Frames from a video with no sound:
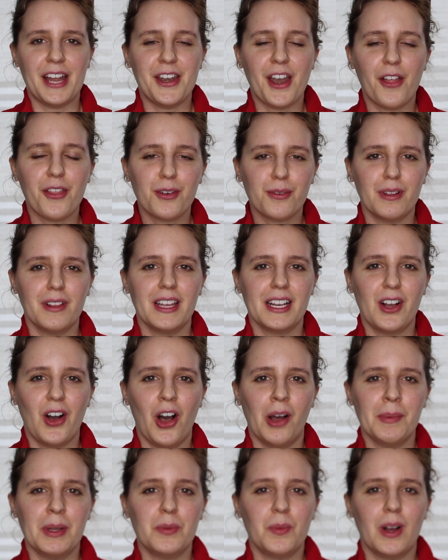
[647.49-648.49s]
Another really
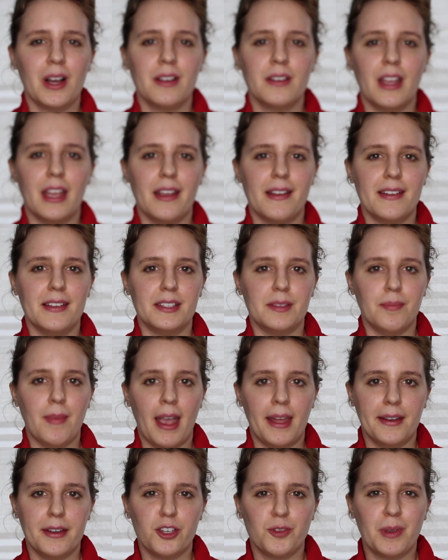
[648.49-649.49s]
common one is
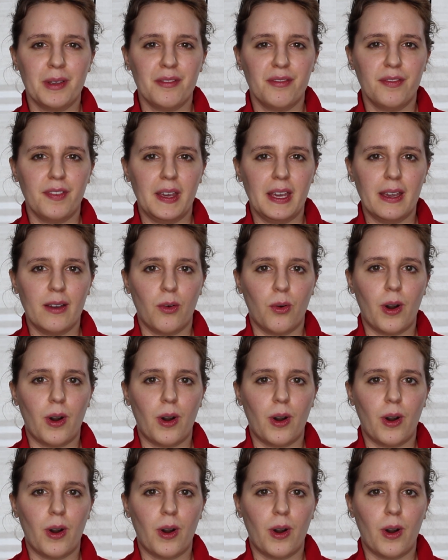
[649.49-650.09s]
management fee,